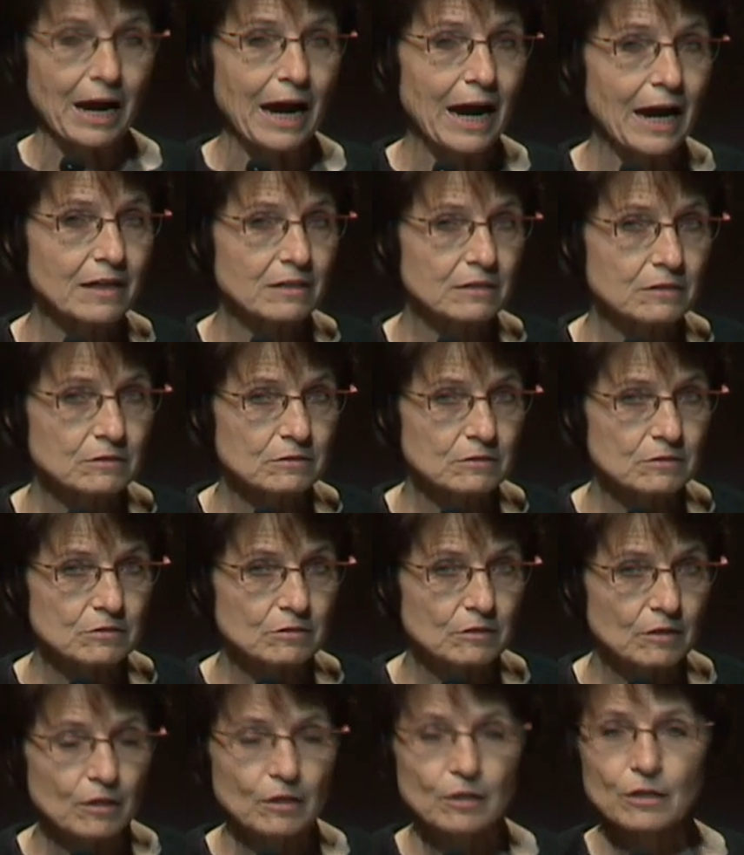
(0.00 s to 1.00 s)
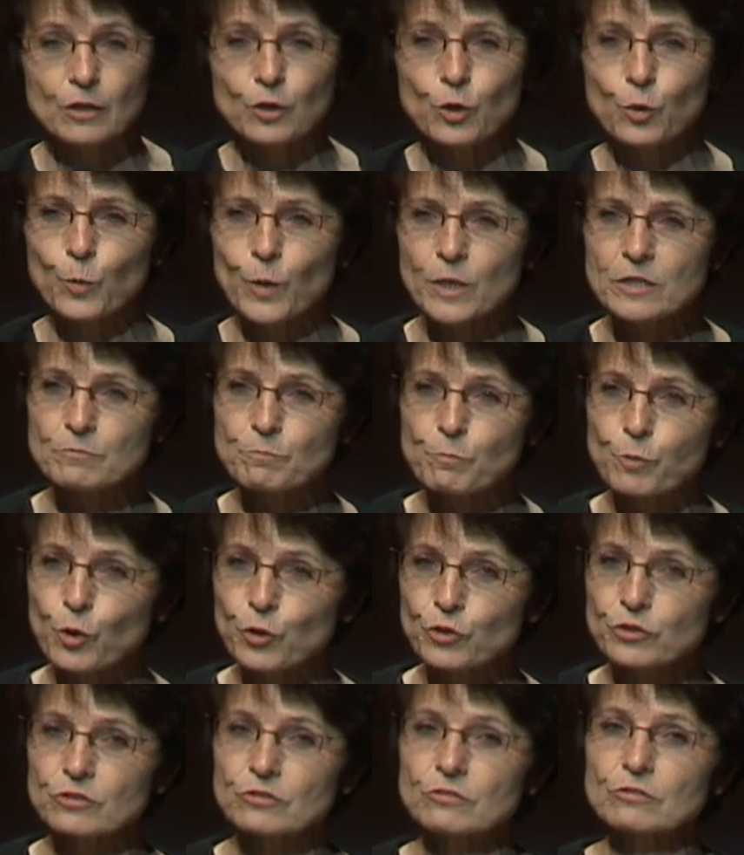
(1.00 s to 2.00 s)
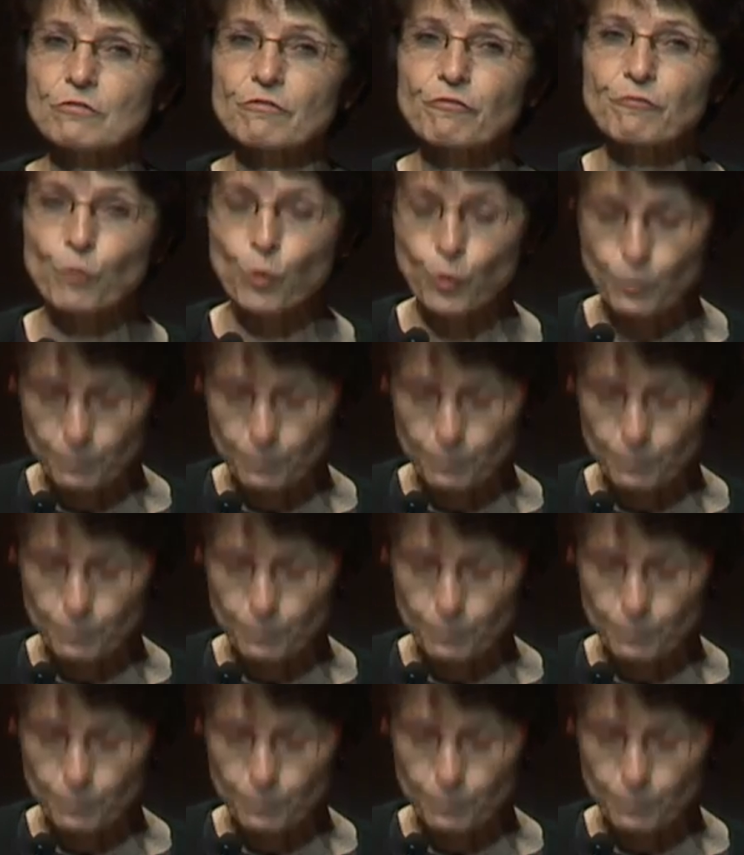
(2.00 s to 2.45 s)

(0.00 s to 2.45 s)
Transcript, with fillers: Ireland, one point four